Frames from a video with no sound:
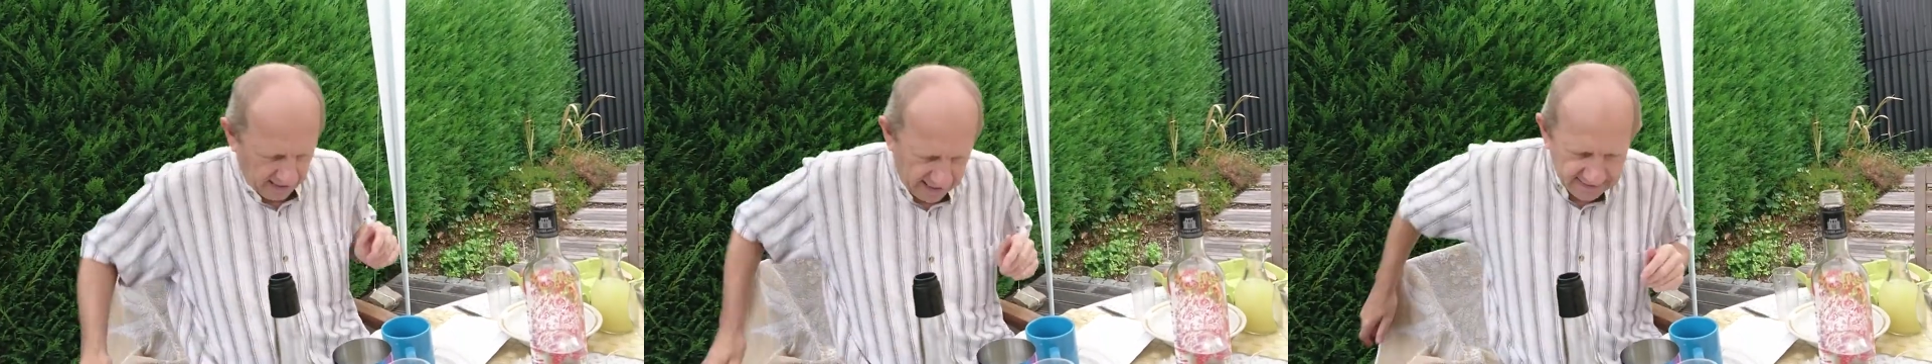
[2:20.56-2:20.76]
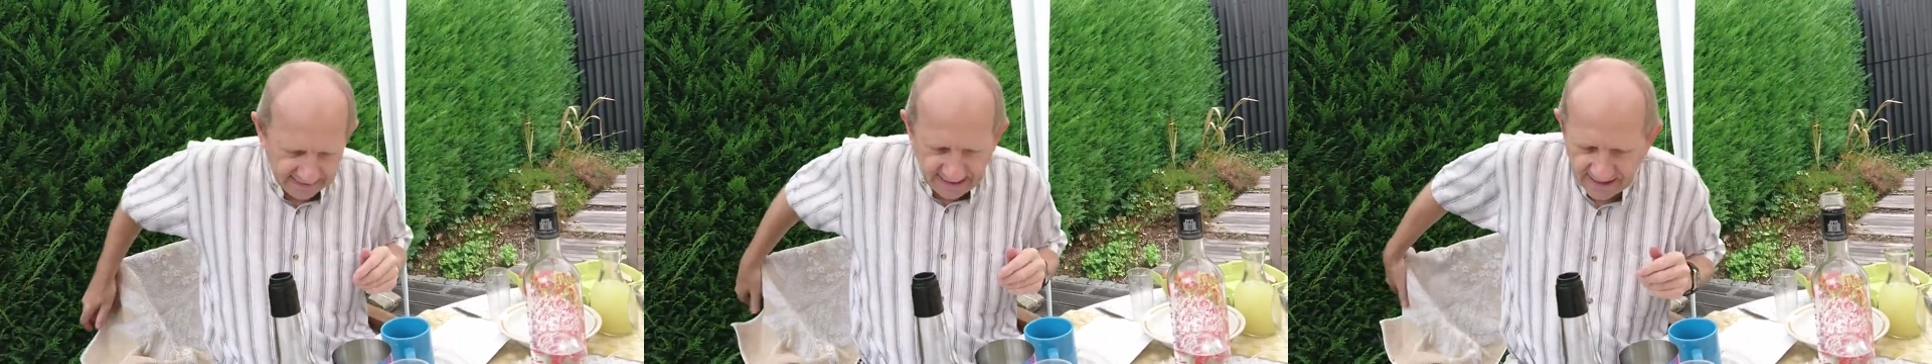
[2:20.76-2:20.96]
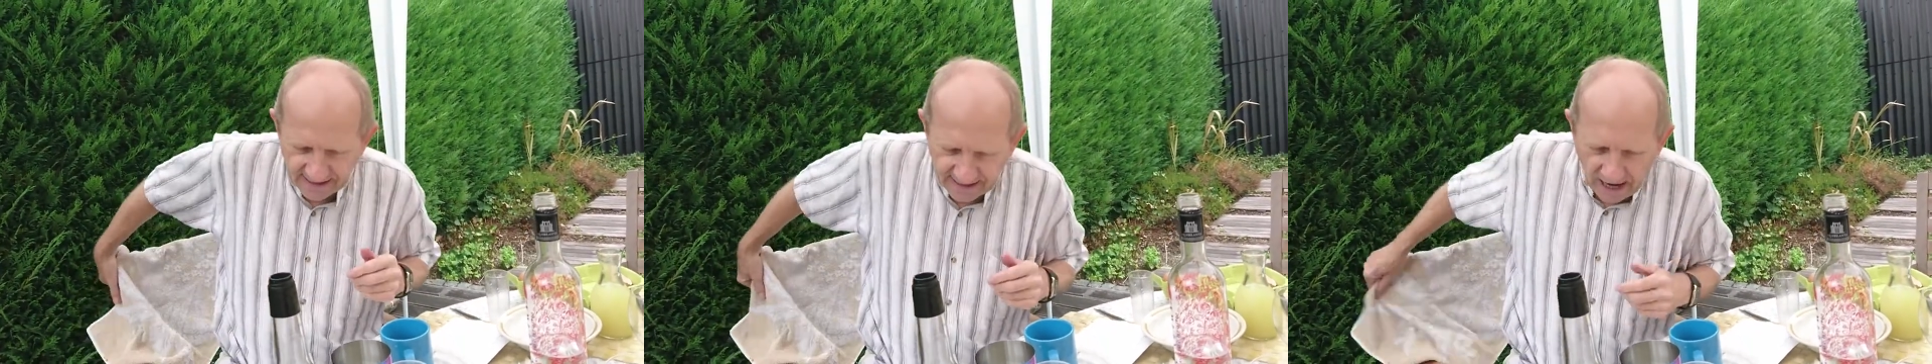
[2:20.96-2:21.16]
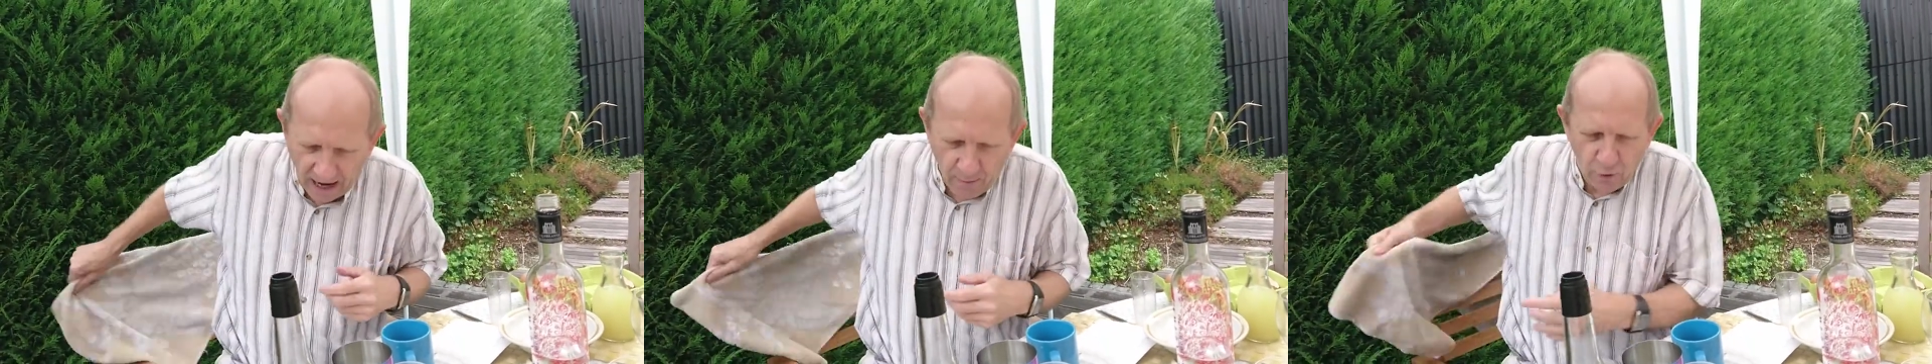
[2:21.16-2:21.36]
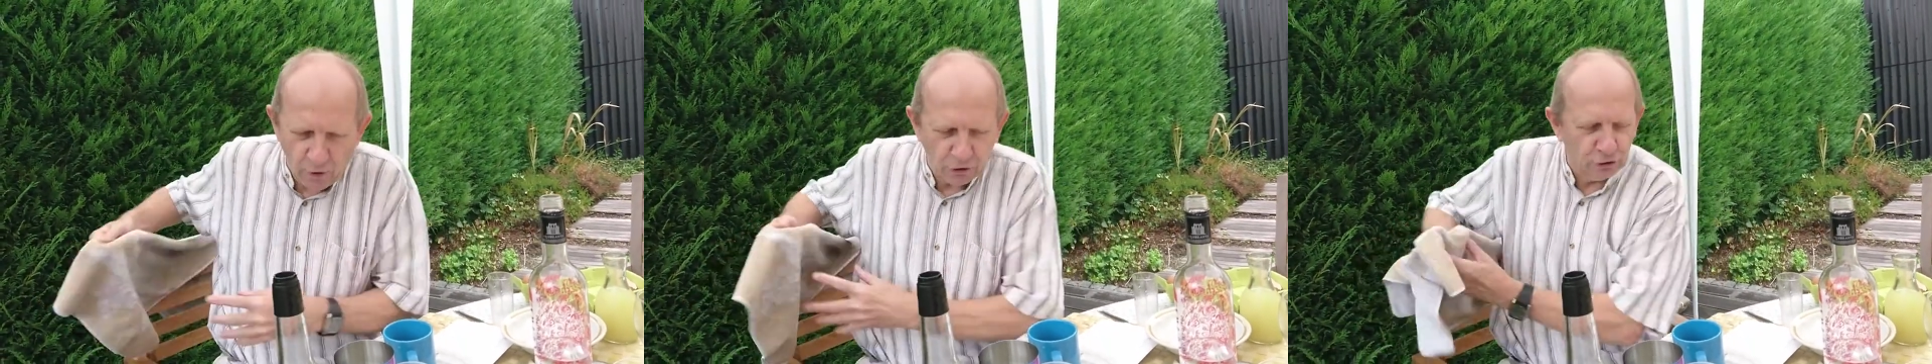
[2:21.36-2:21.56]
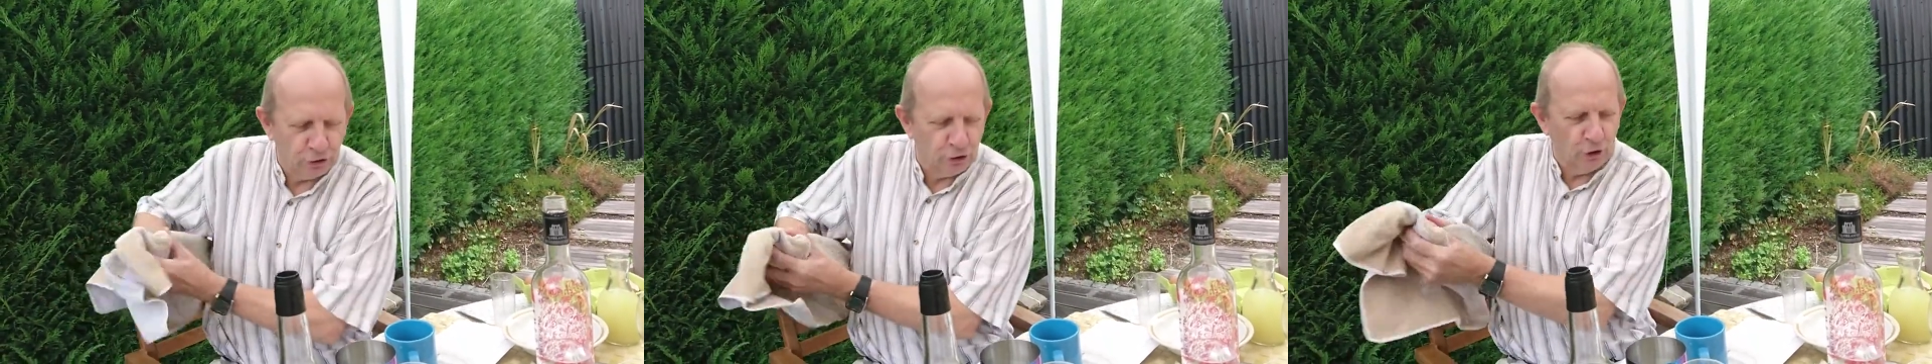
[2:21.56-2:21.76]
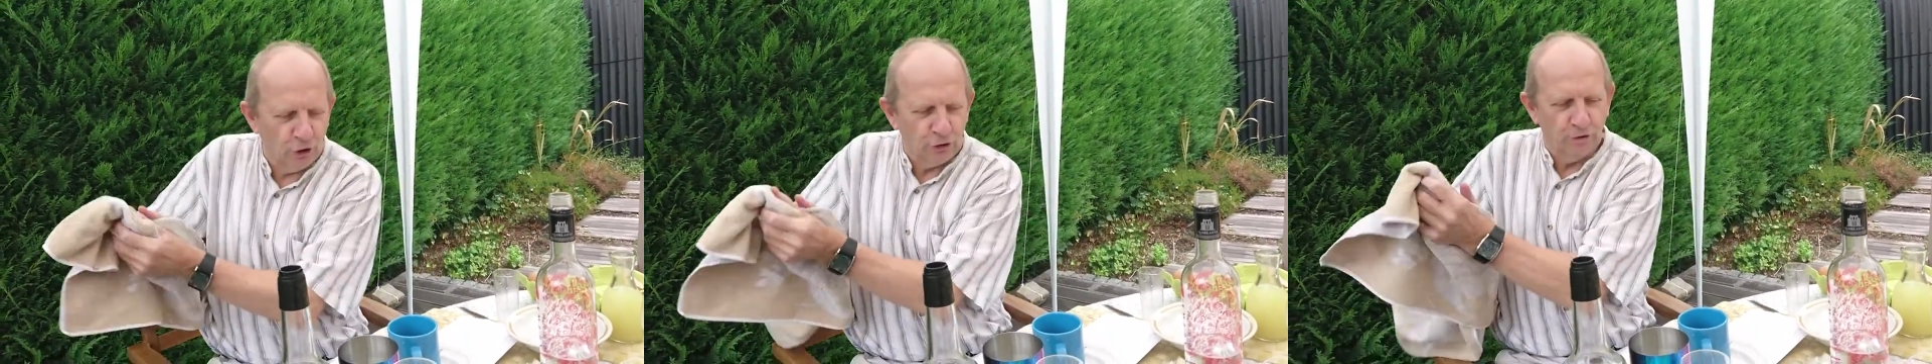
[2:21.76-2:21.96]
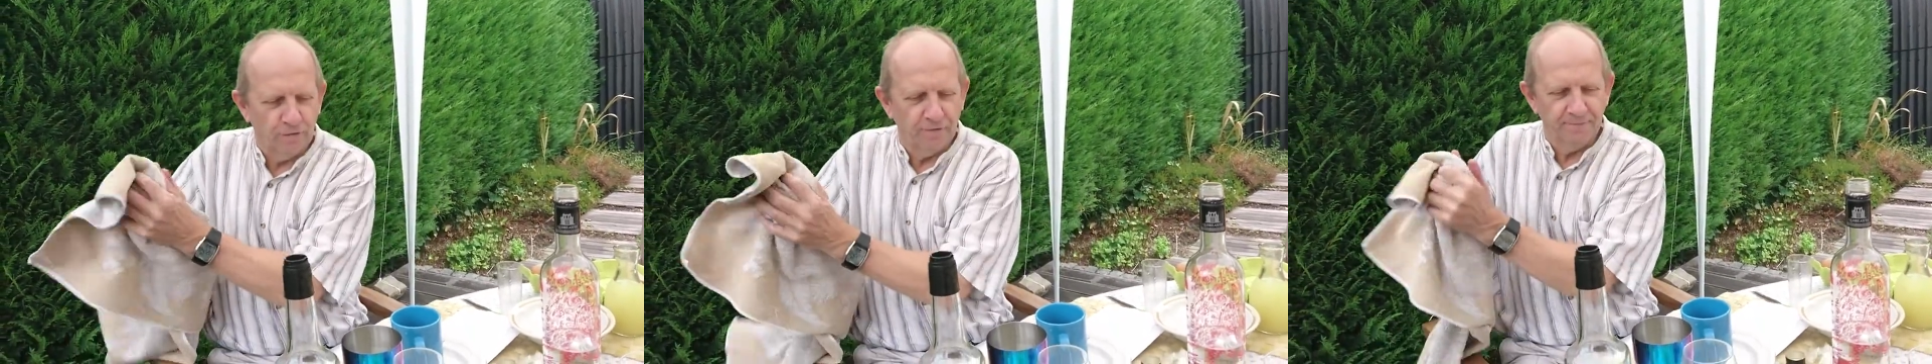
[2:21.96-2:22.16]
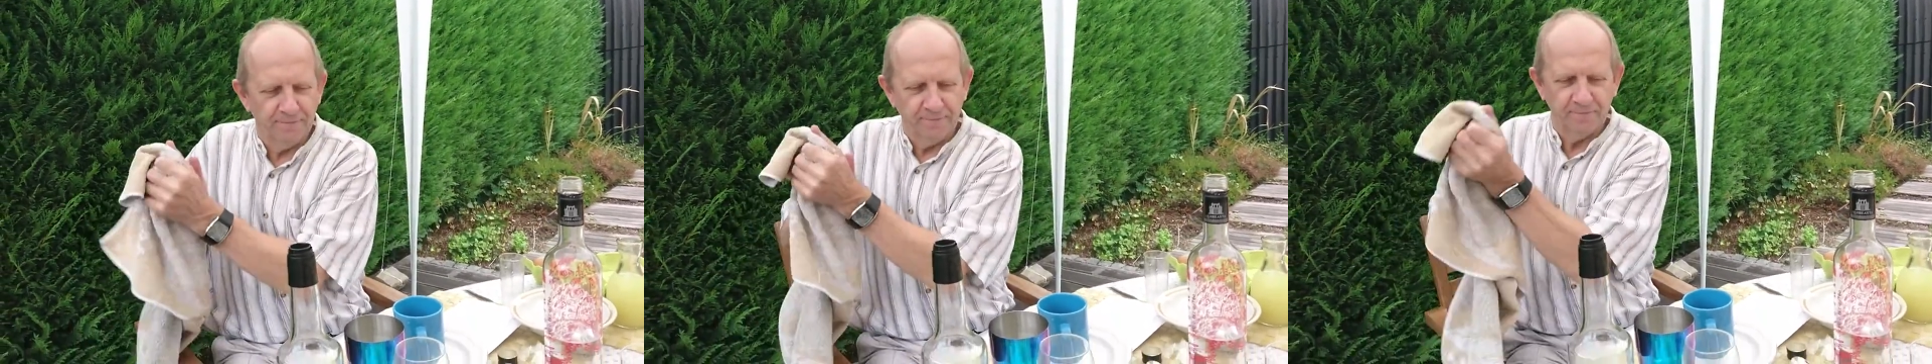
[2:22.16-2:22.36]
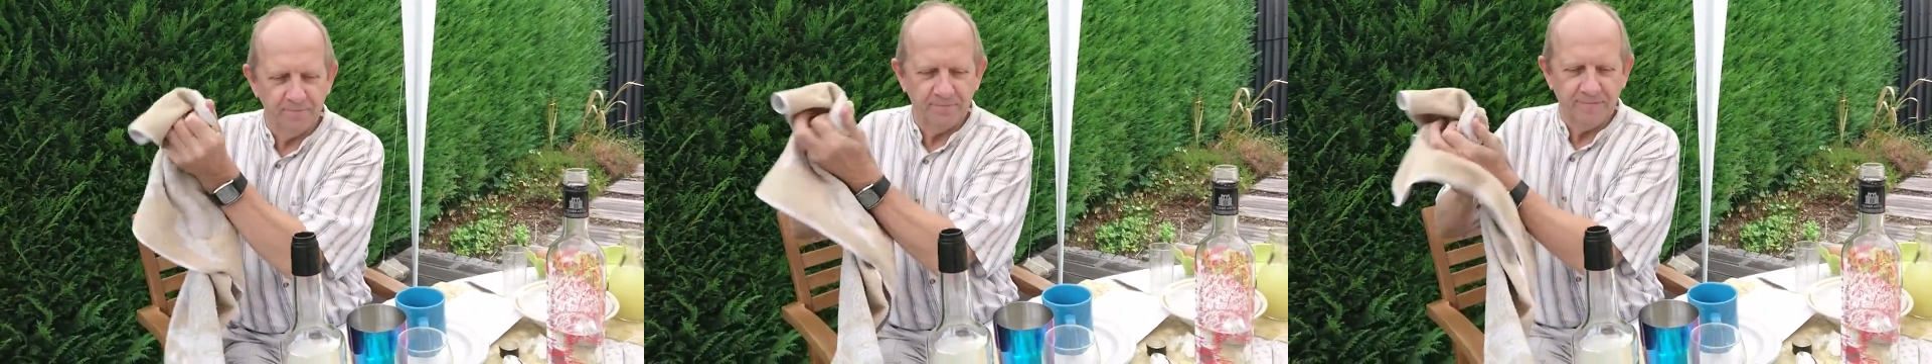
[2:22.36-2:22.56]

En dan gaan we schudden.